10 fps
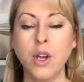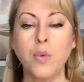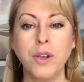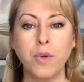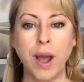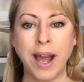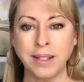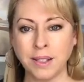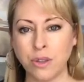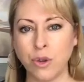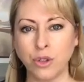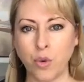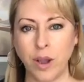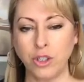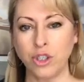when you ask those
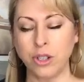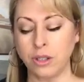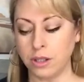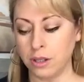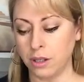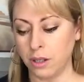questions.